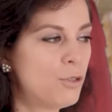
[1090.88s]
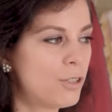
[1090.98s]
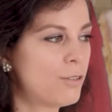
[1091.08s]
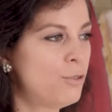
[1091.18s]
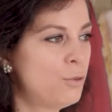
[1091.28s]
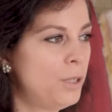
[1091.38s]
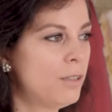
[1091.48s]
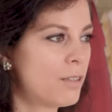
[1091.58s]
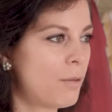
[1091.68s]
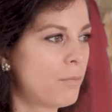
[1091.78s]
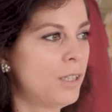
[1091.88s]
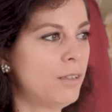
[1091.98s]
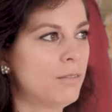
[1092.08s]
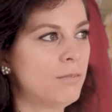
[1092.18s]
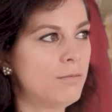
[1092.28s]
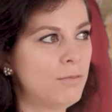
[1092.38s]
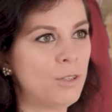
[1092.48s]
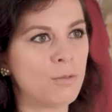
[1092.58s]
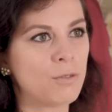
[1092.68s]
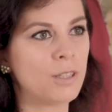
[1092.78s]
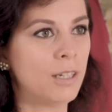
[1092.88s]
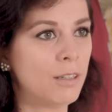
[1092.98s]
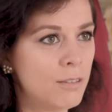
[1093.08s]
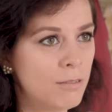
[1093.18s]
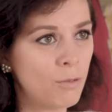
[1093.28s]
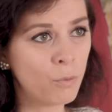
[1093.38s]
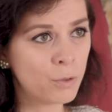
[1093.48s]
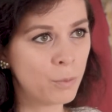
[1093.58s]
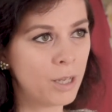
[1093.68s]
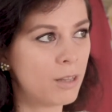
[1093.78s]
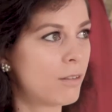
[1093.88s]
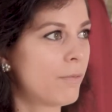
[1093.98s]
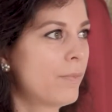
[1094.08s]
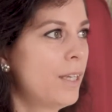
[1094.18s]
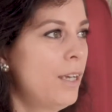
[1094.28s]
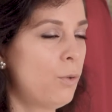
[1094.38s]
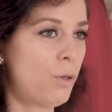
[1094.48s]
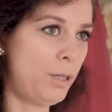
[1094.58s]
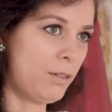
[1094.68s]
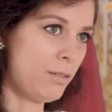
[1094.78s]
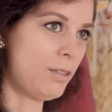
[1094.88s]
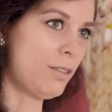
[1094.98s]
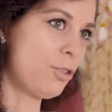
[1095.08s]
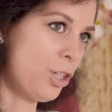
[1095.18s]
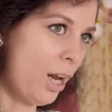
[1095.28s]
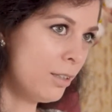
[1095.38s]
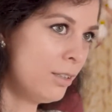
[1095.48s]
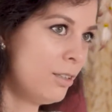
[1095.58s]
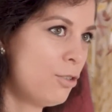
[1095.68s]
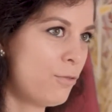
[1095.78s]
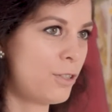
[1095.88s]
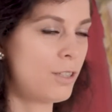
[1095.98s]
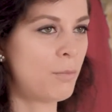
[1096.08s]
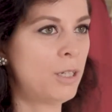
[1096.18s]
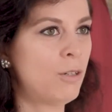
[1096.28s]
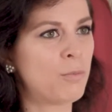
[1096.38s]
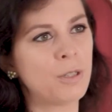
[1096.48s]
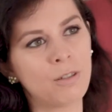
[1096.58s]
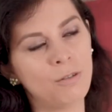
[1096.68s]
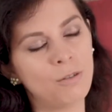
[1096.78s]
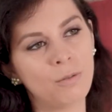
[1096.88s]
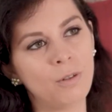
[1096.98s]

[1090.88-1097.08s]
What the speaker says: just doing something, you know, to get it over with? Or because it's a challenge for somebody, or because you know